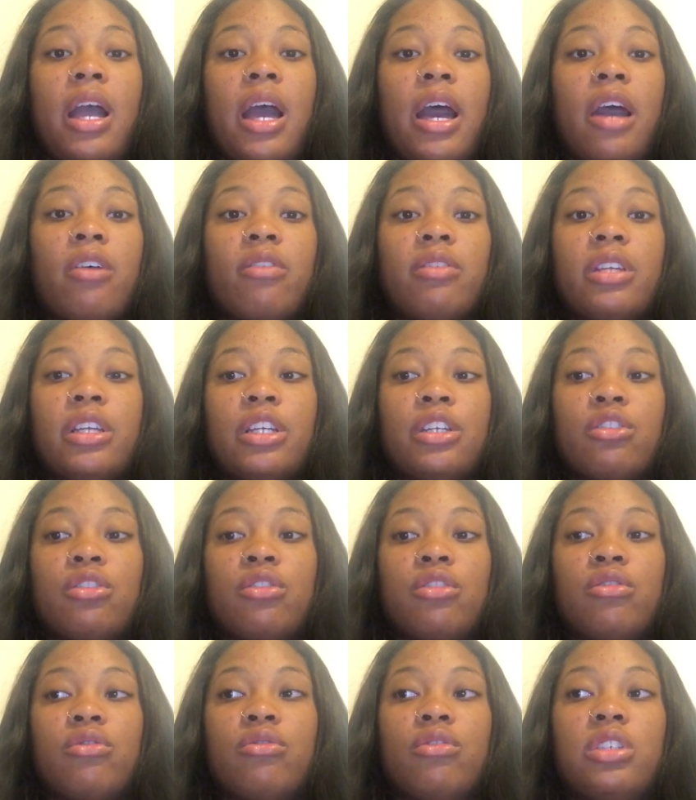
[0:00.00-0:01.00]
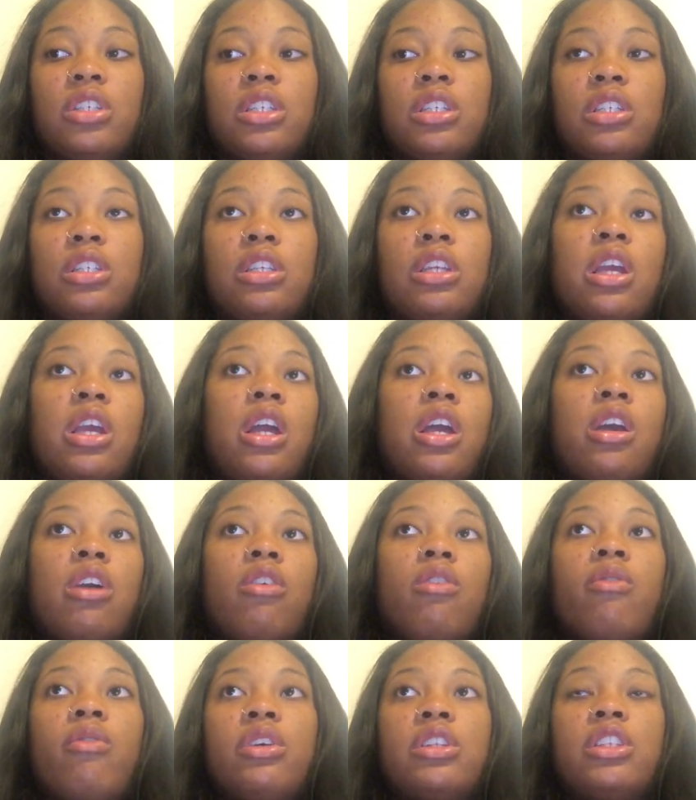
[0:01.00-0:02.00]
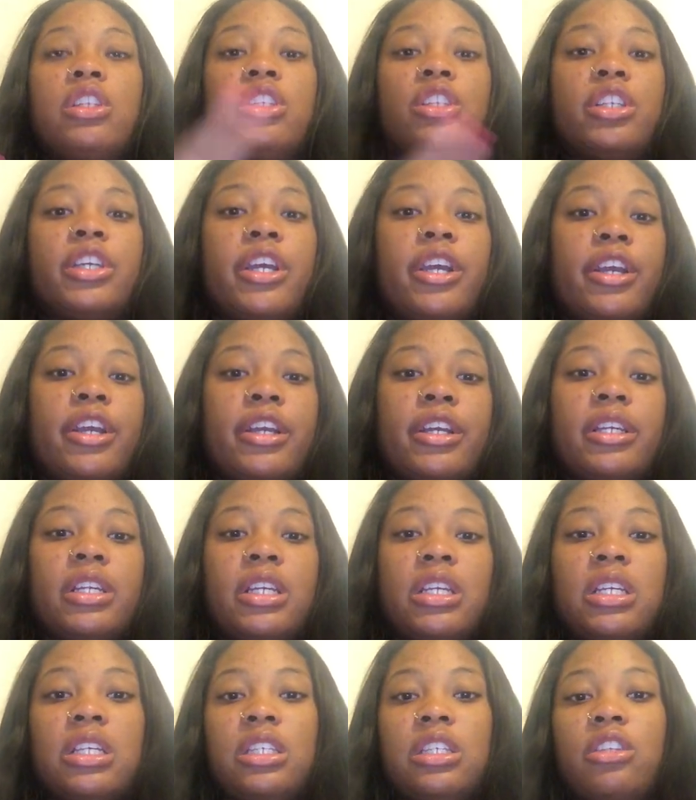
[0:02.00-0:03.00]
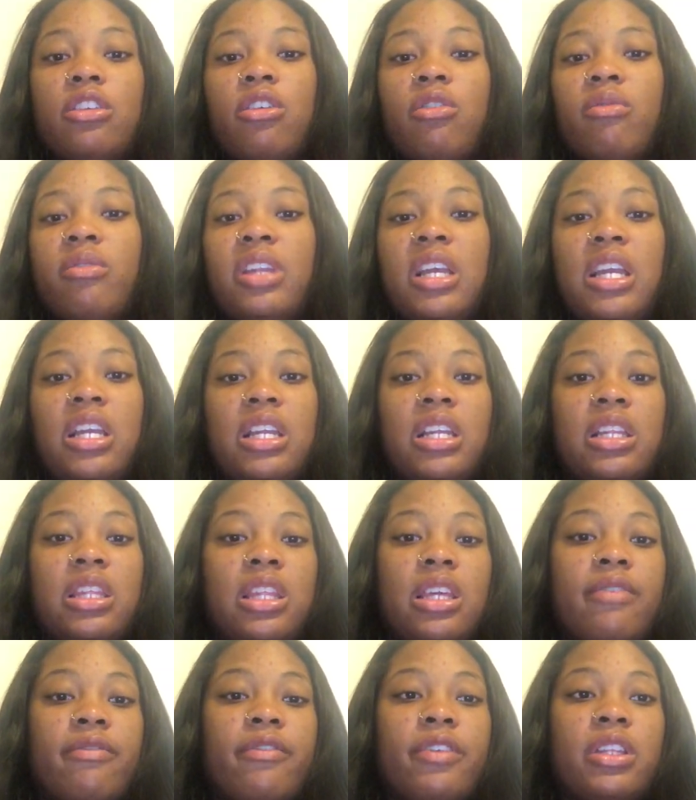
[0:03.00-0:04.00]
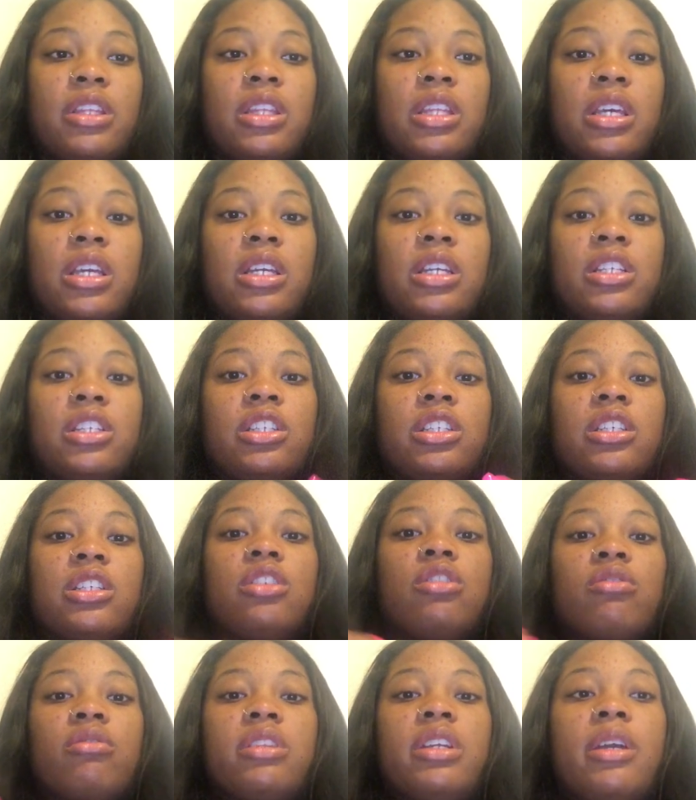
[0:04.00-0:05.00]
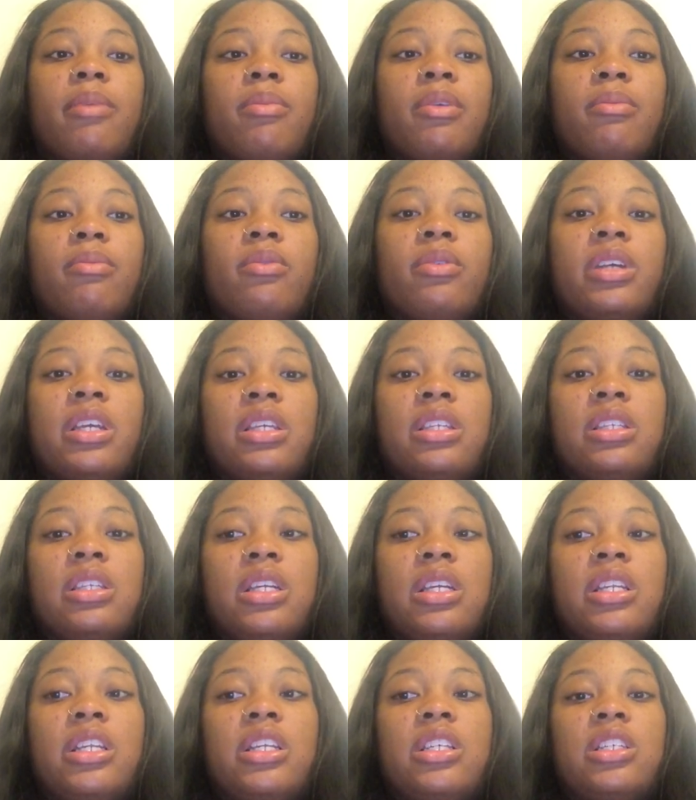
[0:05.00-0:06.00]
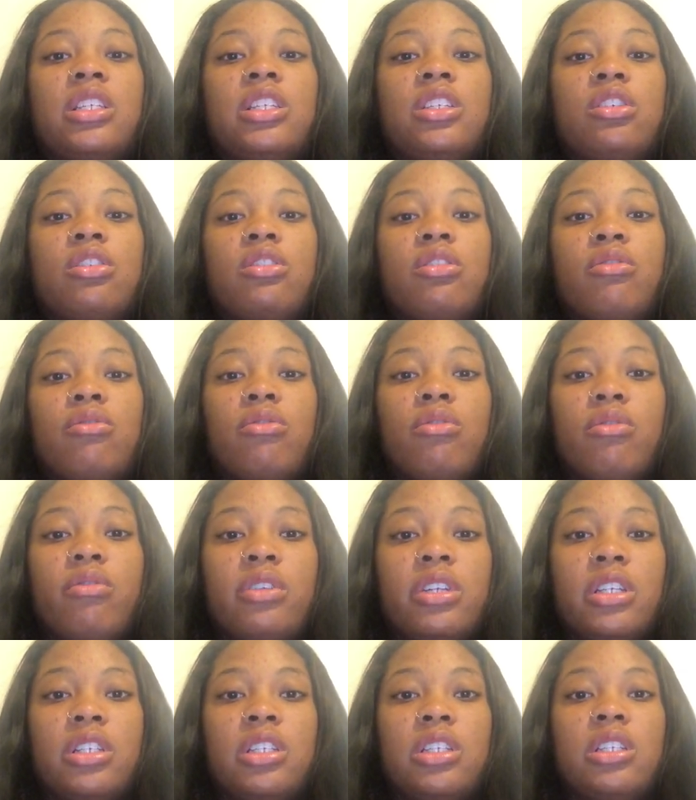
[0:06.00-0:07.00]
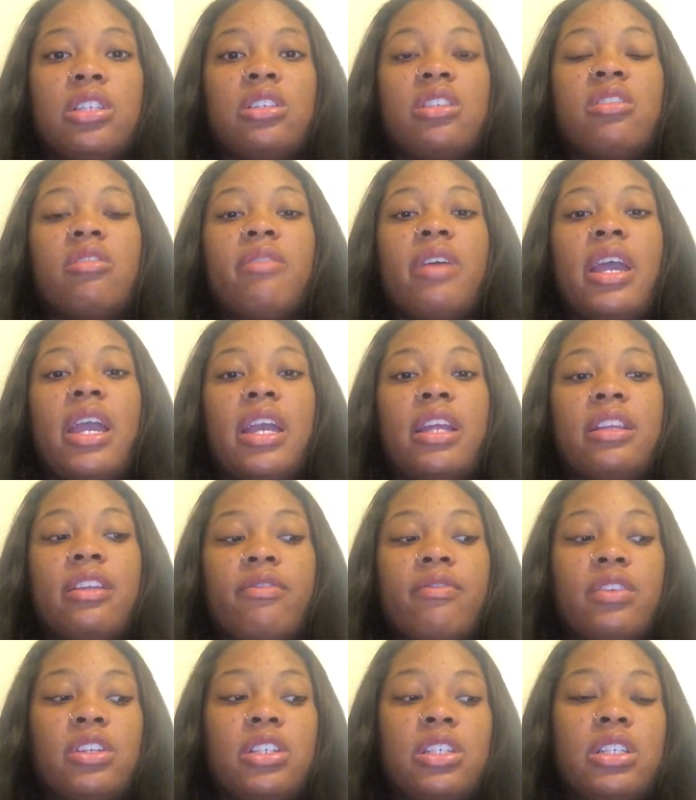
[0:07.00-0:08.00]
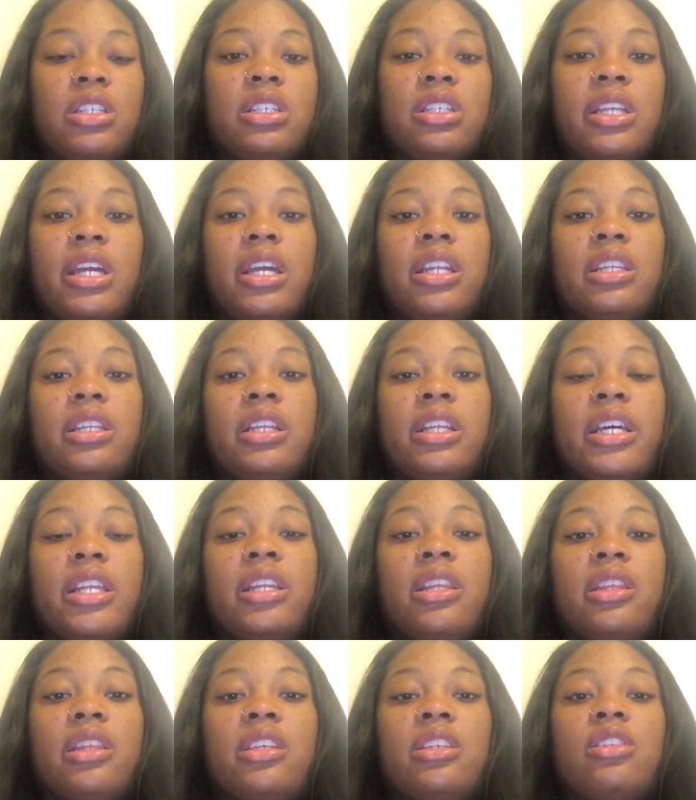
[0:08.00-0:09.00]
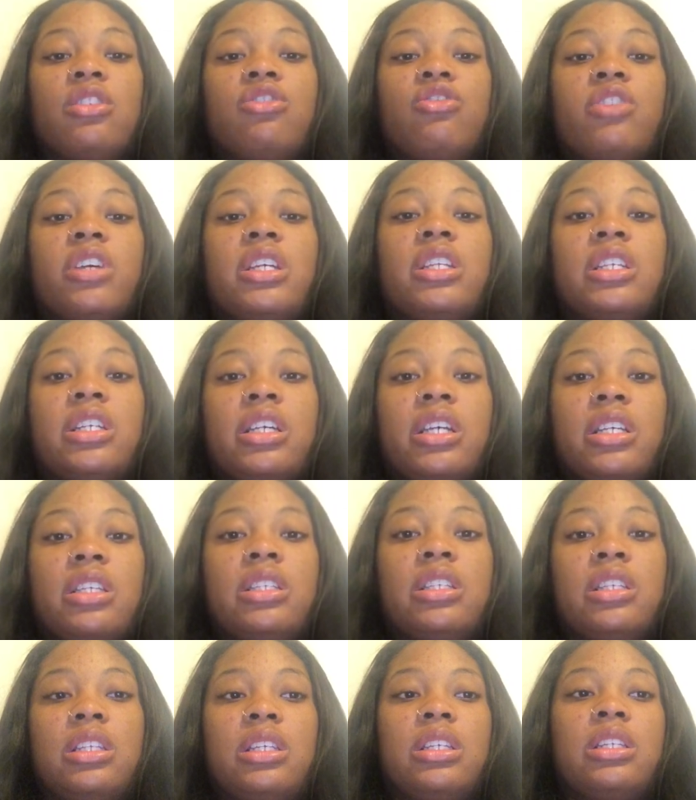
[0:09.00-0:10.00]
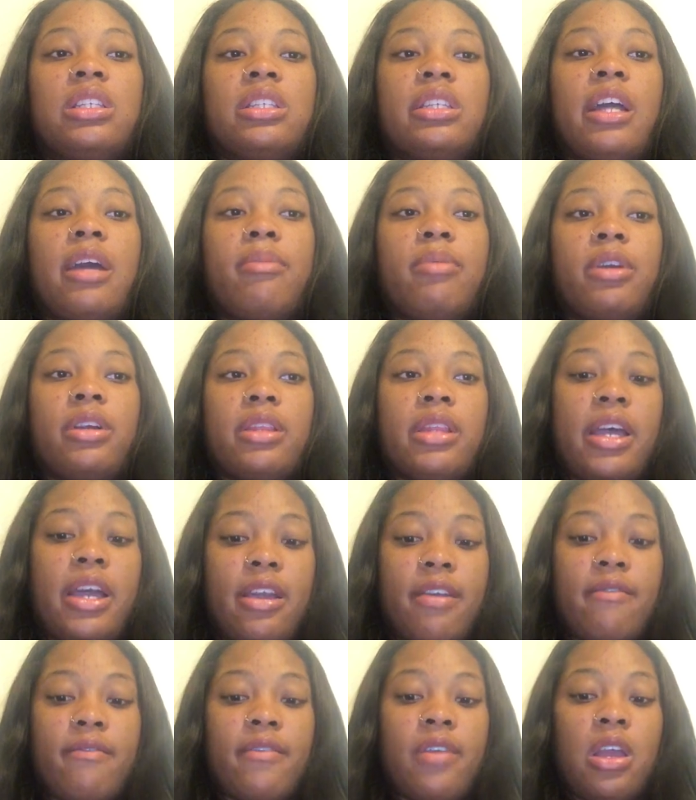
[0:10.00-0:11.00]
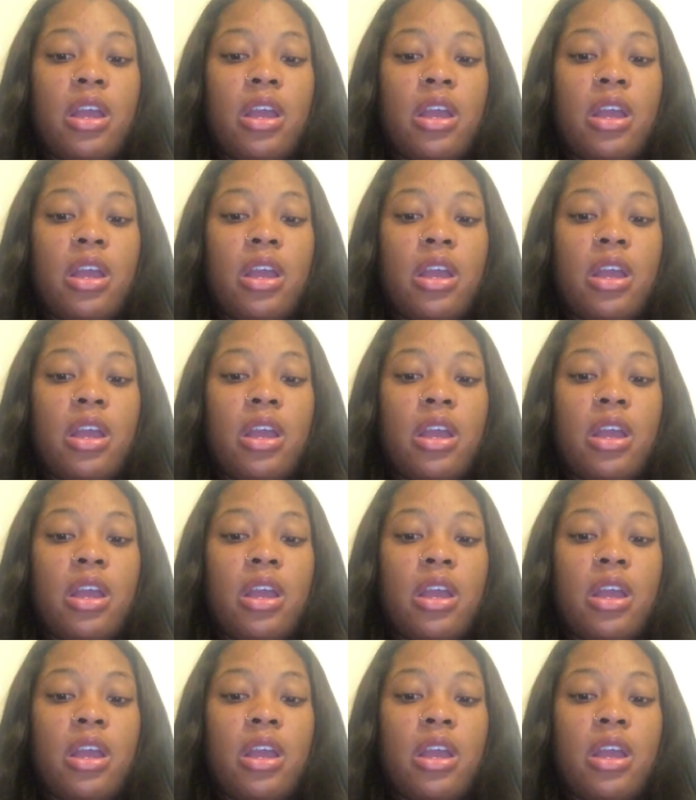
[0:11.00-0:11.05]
outings, so just going to charities, donating different things, just so that people can see that she's still going and she's still active and she's not letting this tragic incident stop her life.